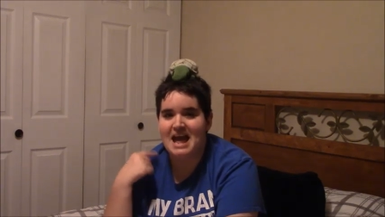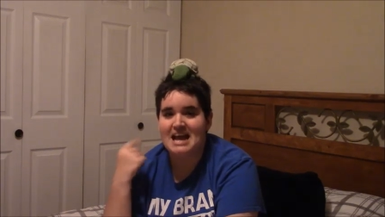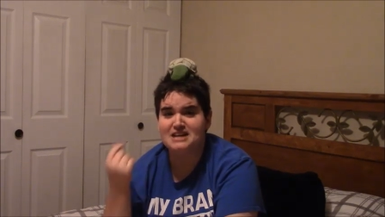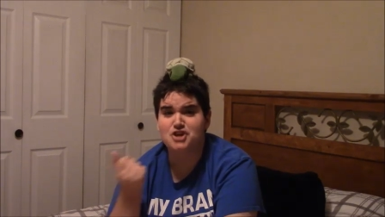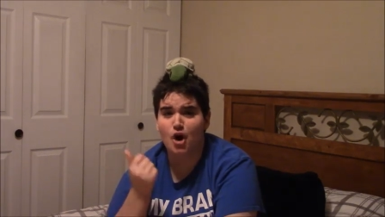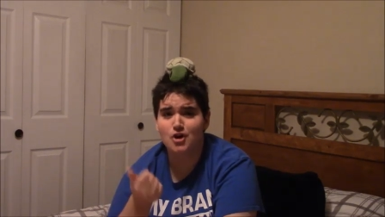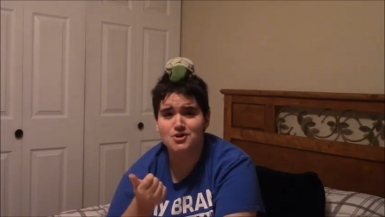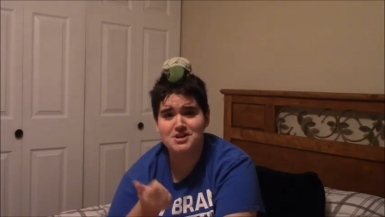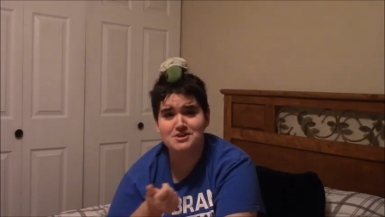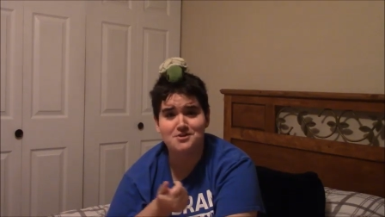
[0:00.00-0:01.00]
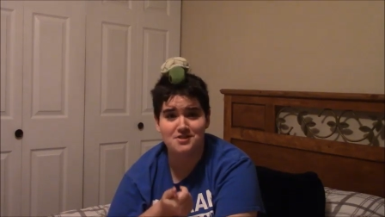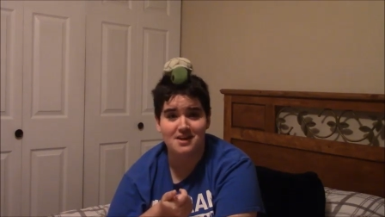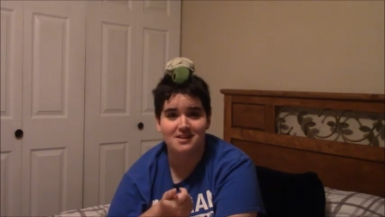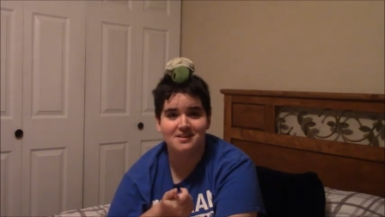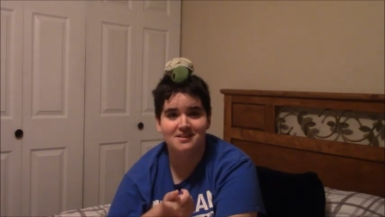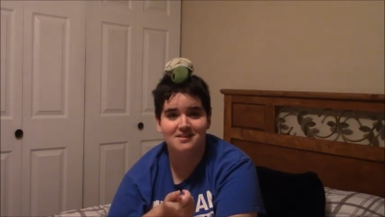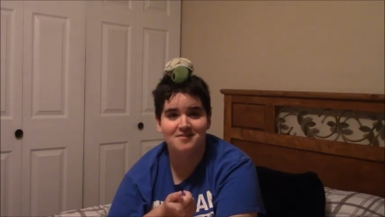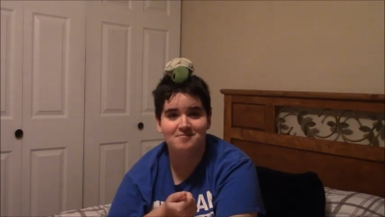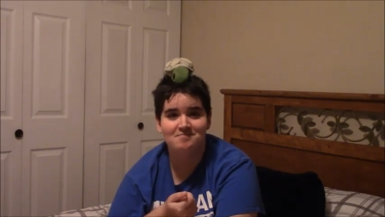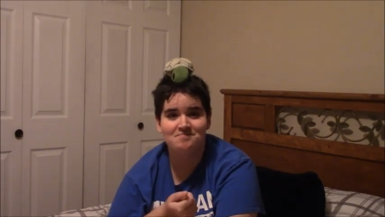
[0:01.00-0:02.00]
It's harder than you think.
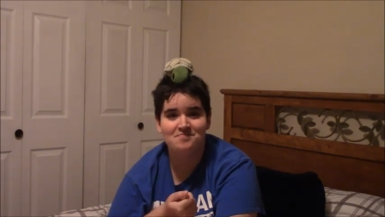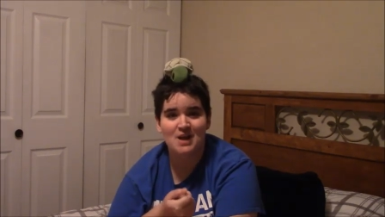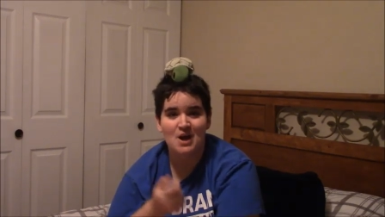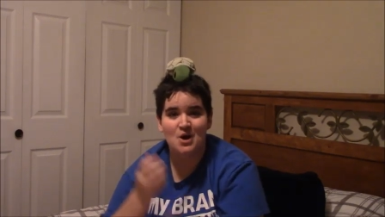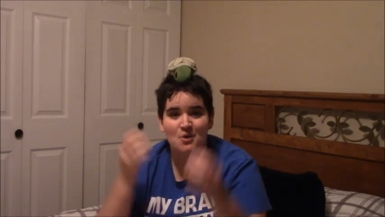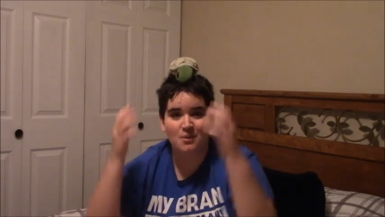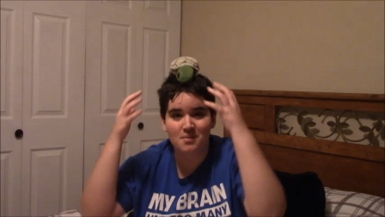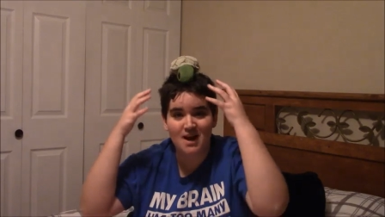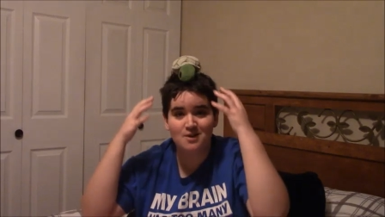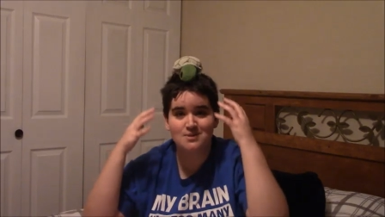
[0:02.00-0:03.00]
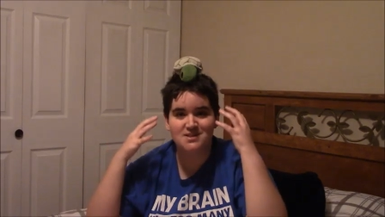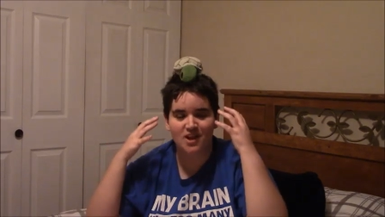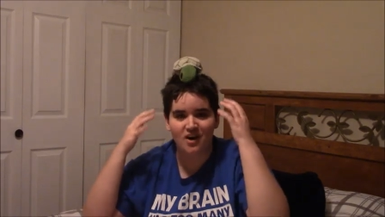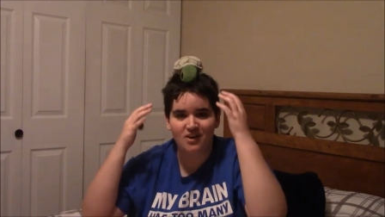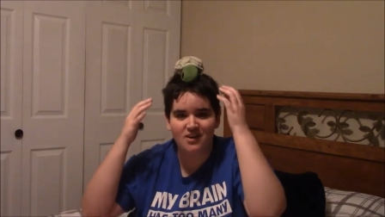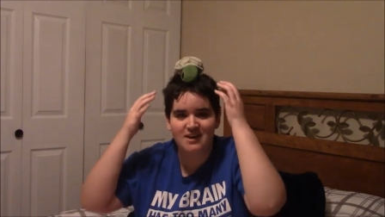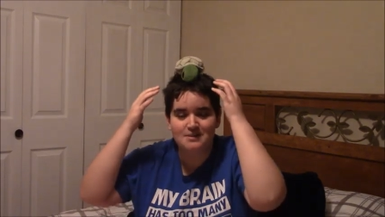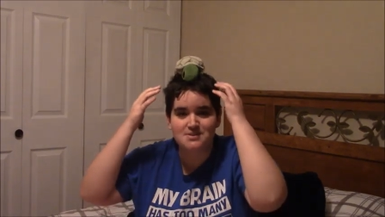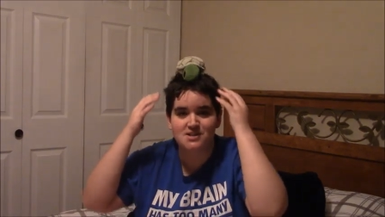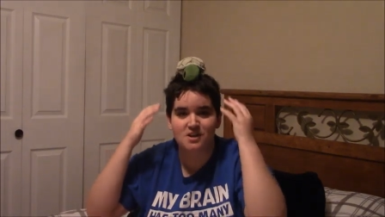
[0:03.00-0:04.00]
When my hair was longer, it
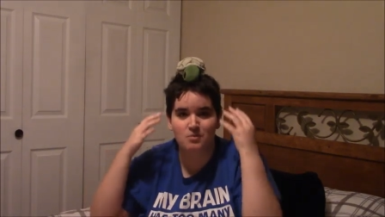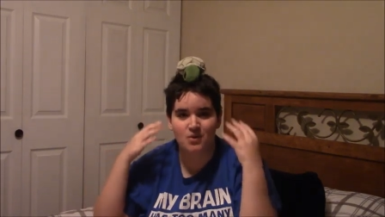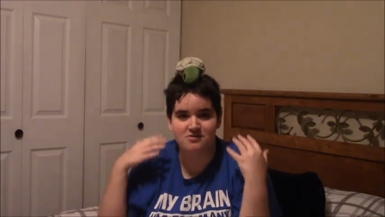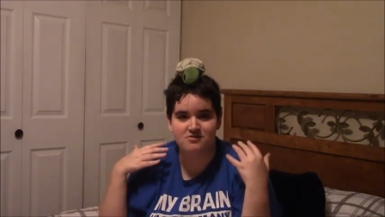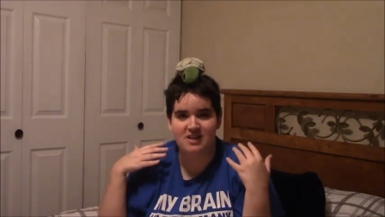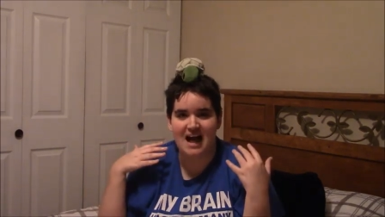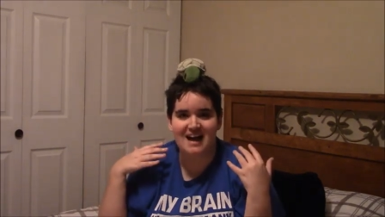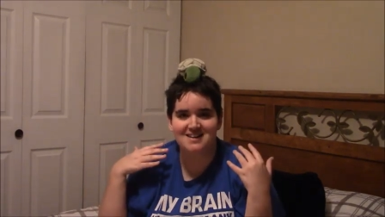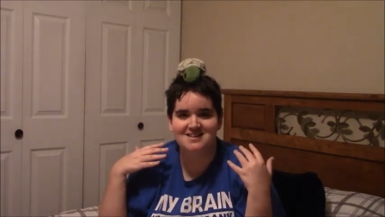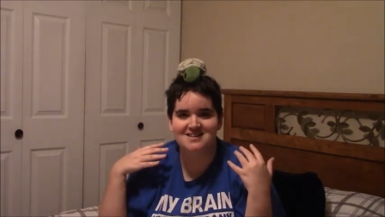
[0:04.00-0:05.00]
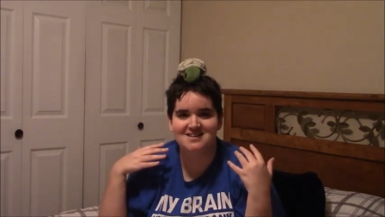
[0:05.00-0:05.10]
was a little more flat,